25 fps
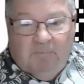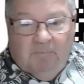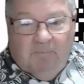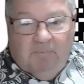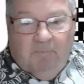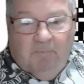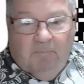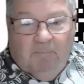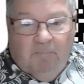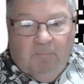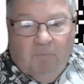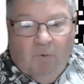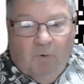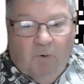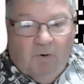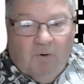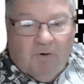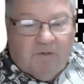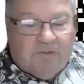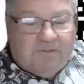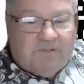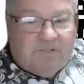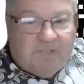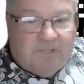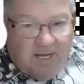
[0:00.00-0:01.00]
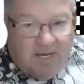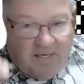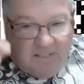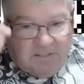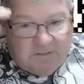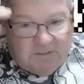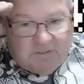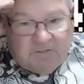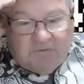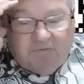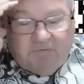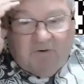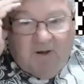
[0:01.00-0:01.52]
more
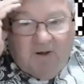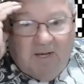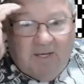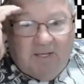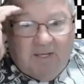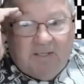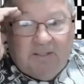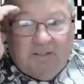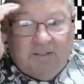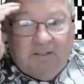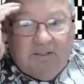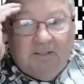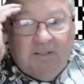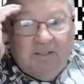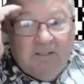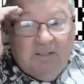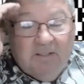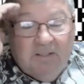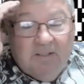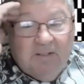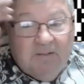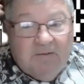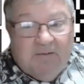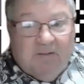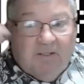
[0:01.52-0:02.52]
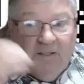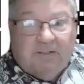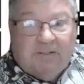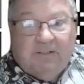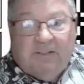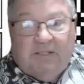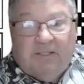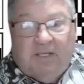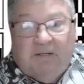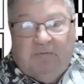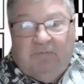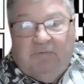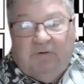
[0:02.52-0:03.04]
satisfying than
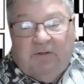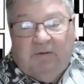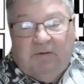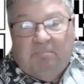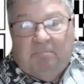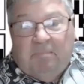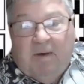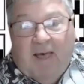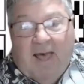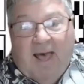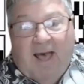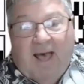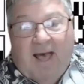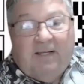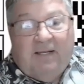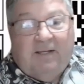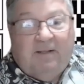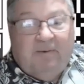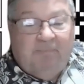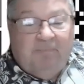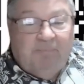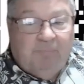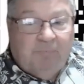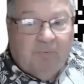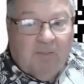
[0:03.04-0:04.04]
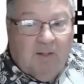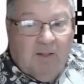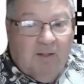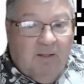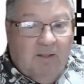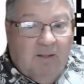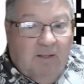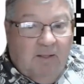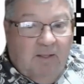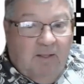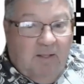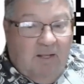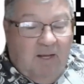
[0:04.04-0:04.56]
giving back.
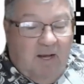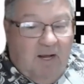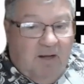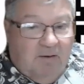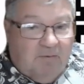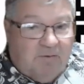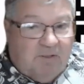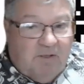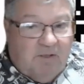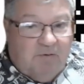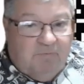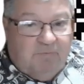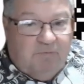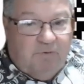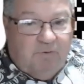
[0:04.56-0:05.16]
I'll give you